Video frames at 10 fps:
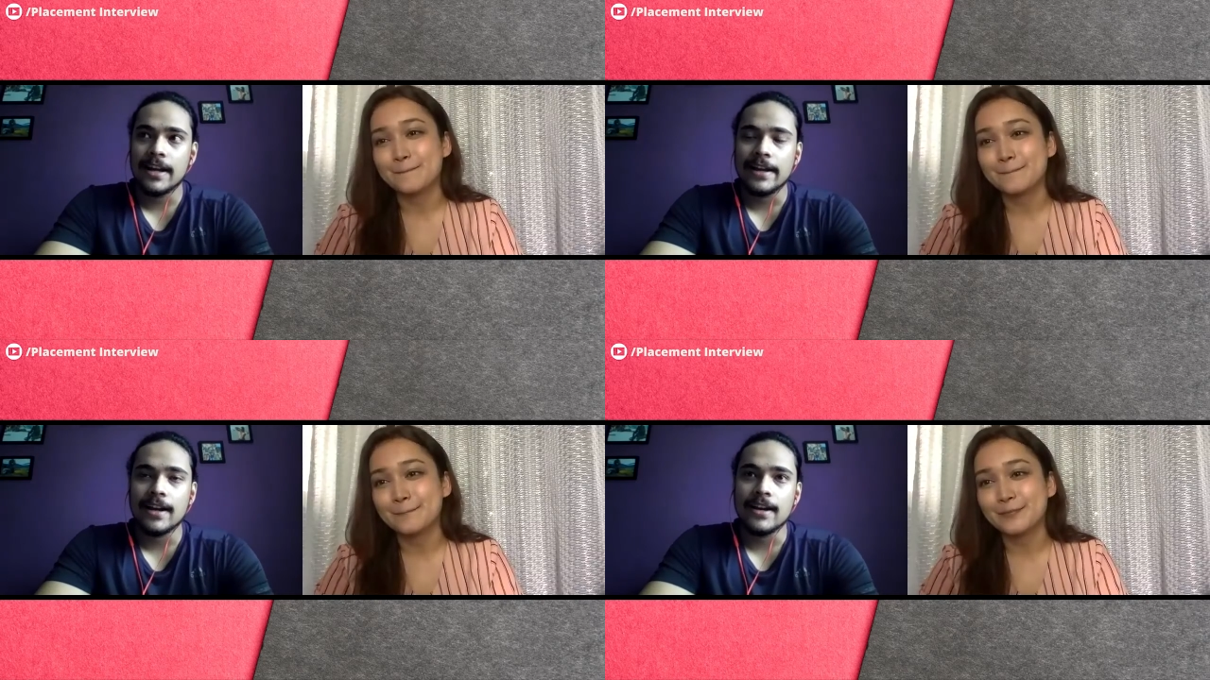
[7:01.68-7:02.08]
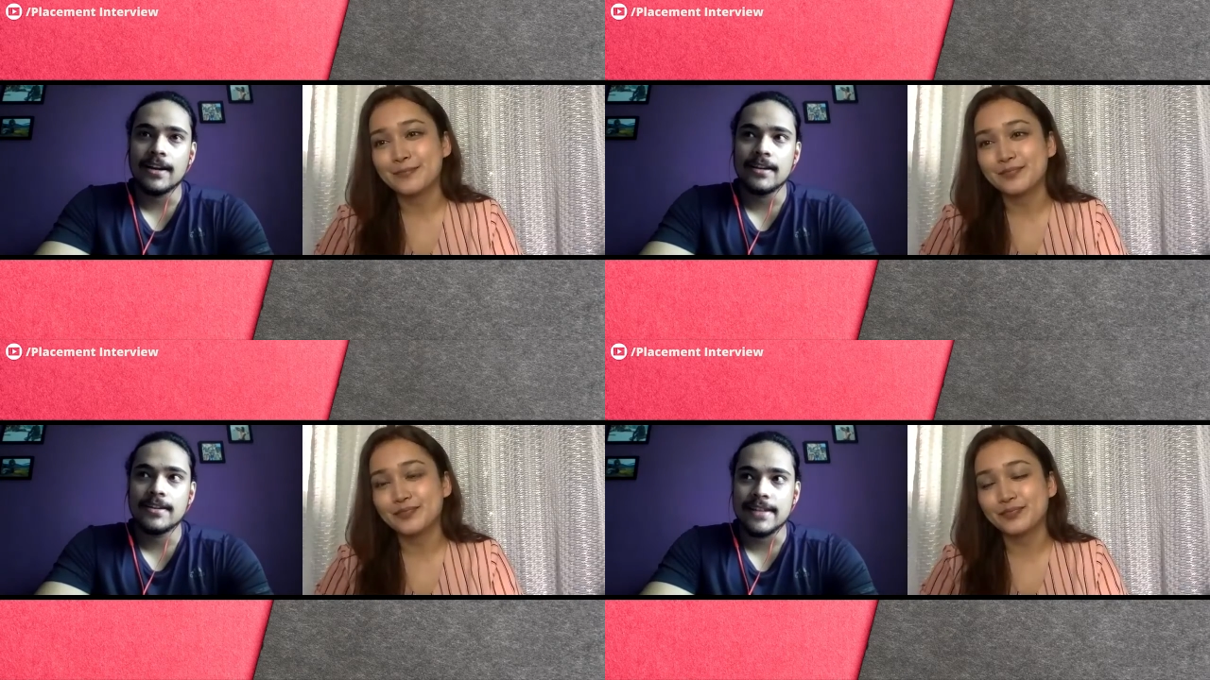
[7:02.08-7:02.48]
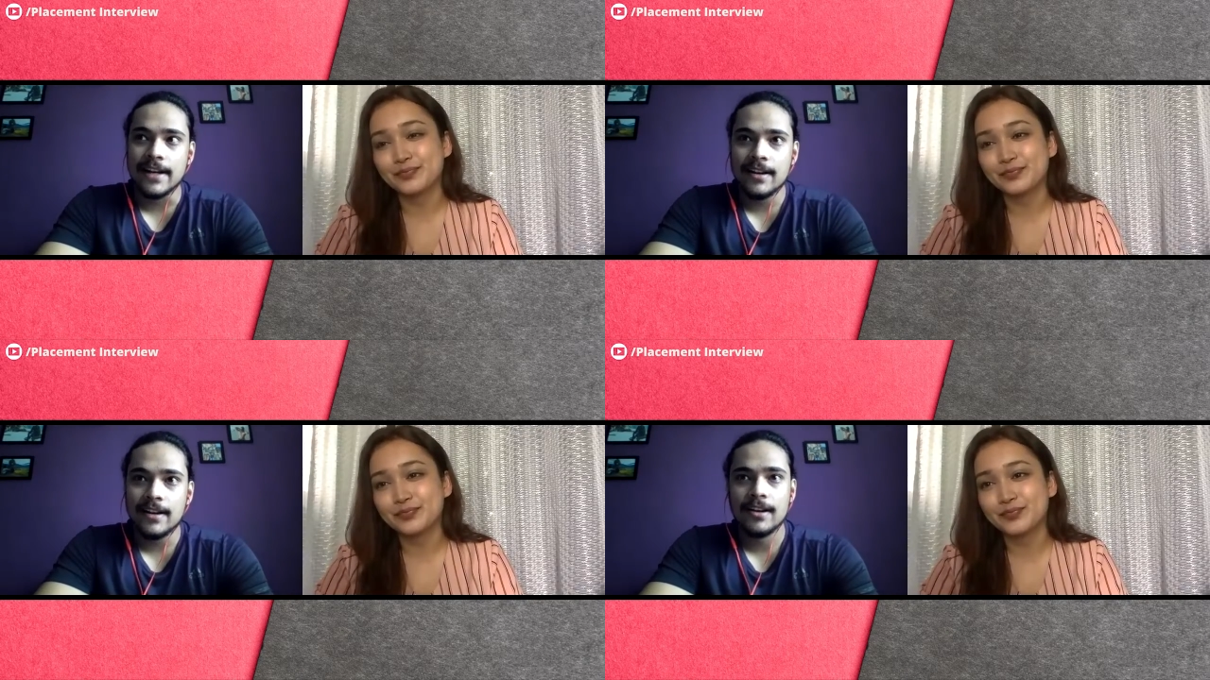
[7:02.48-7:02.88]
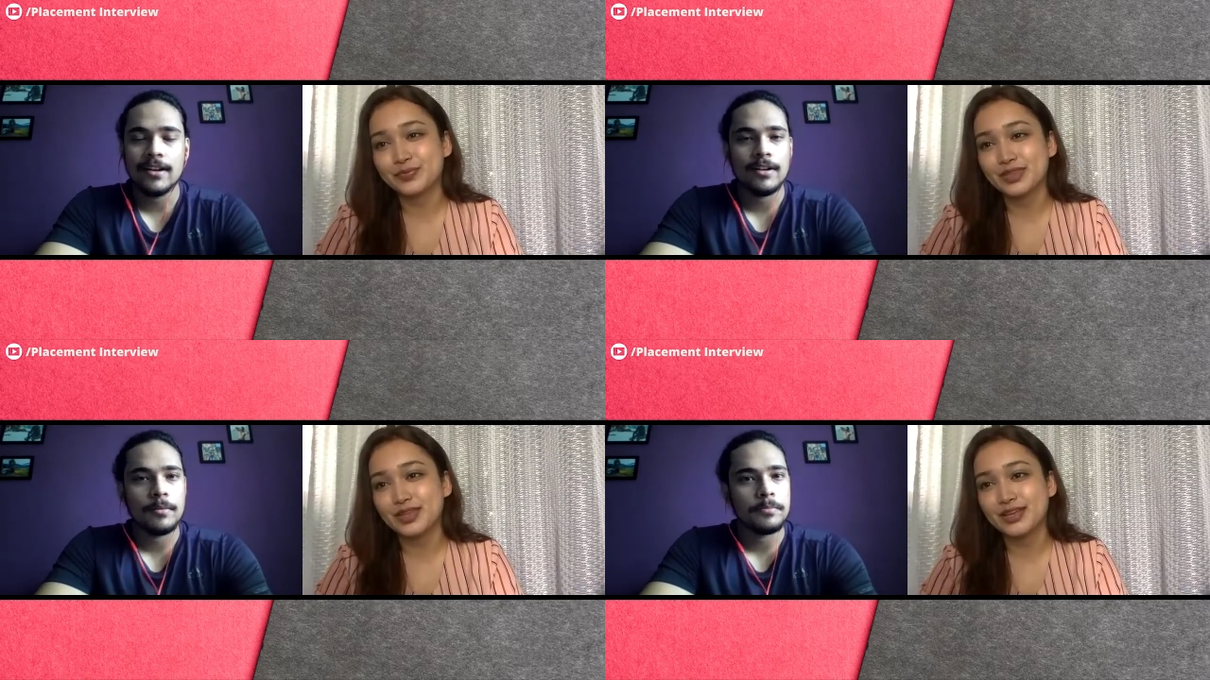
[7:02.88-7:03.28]
Speaker 1: like I said,
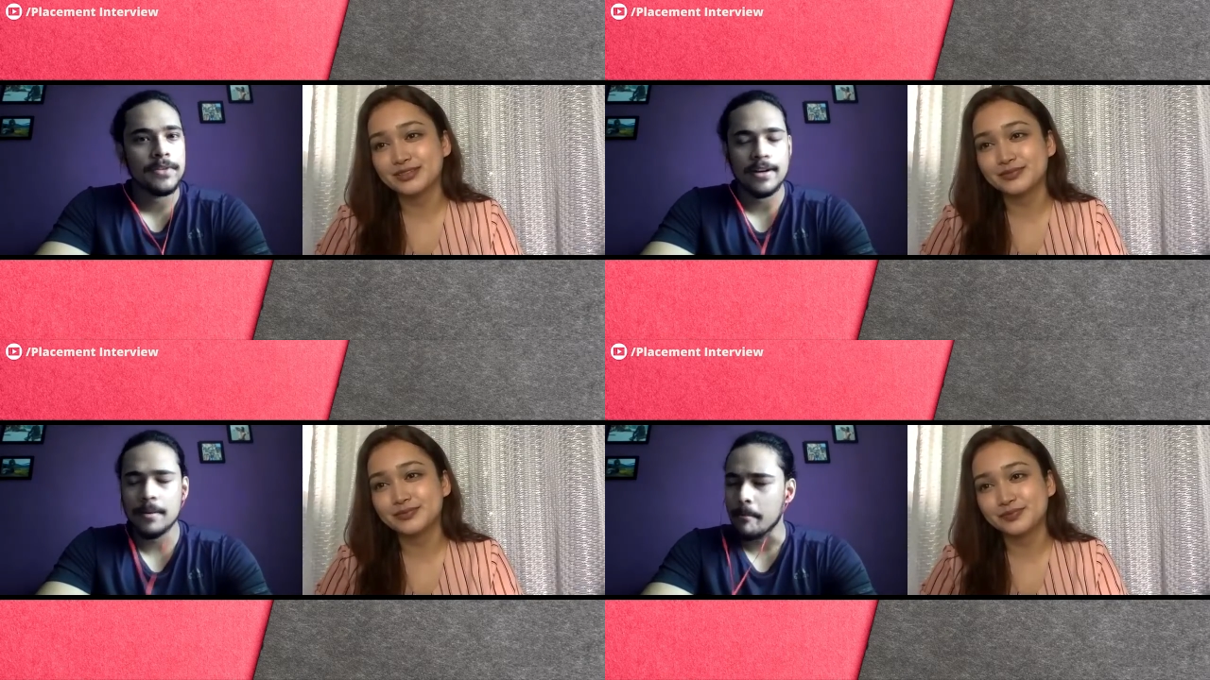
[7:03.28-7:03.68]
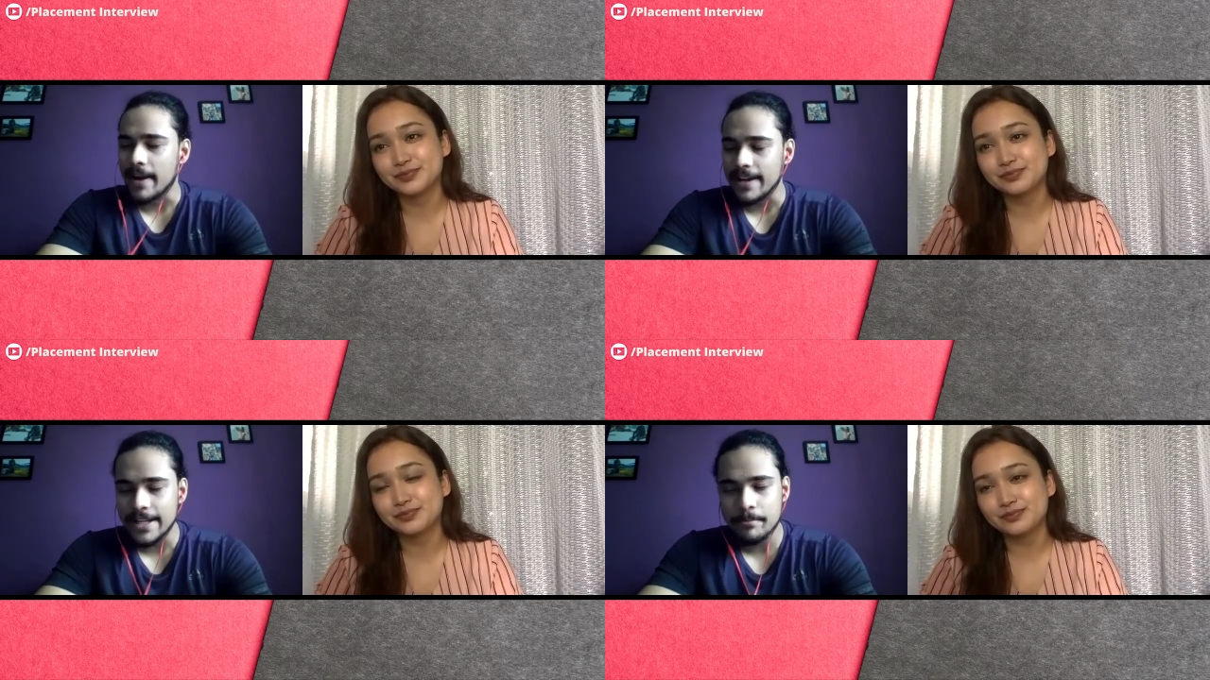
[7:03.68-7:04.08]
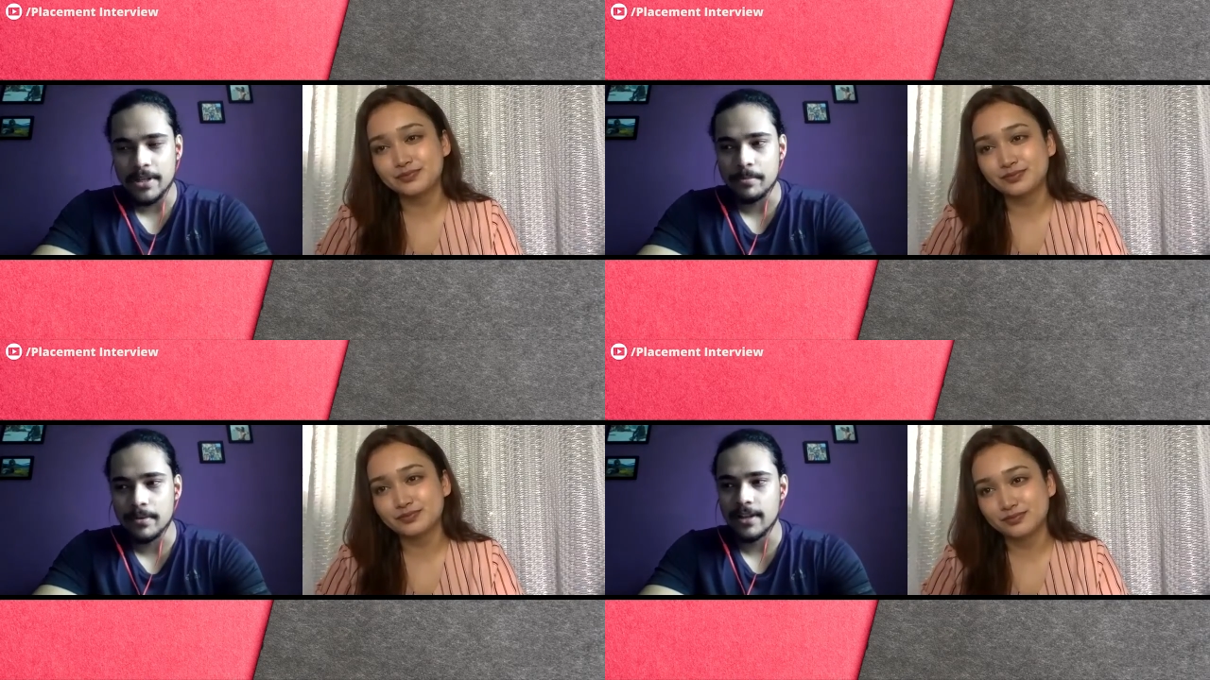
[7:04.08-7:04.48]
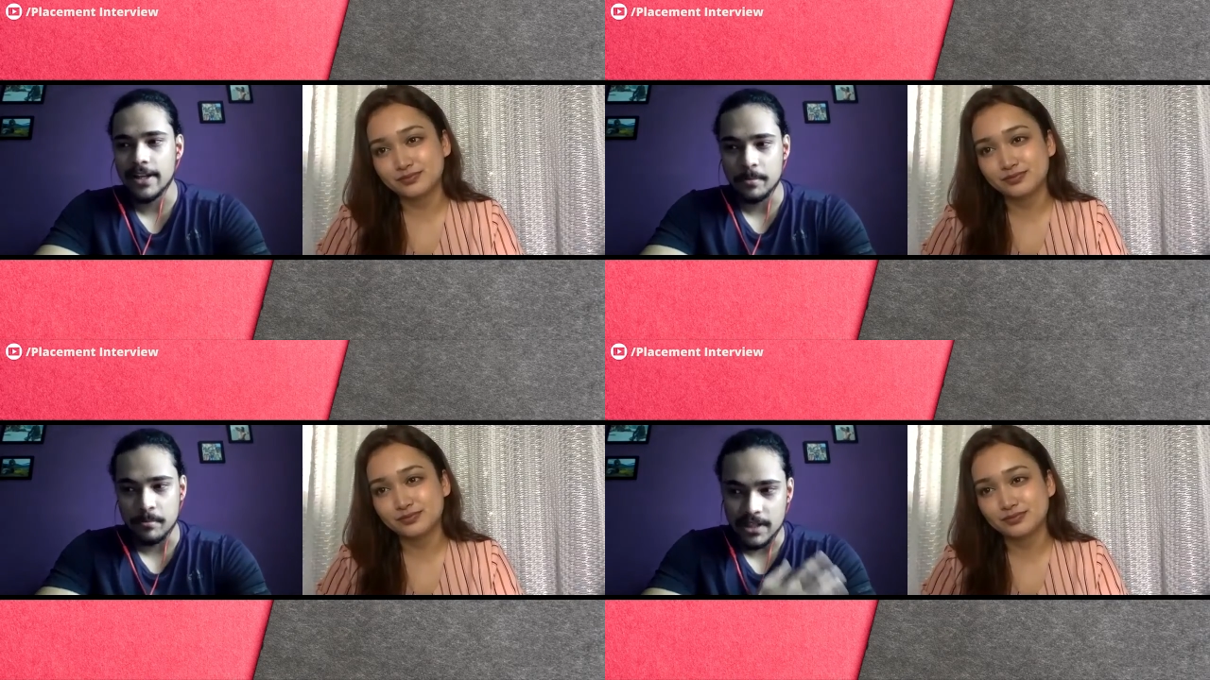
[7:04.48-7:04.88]
there are many people like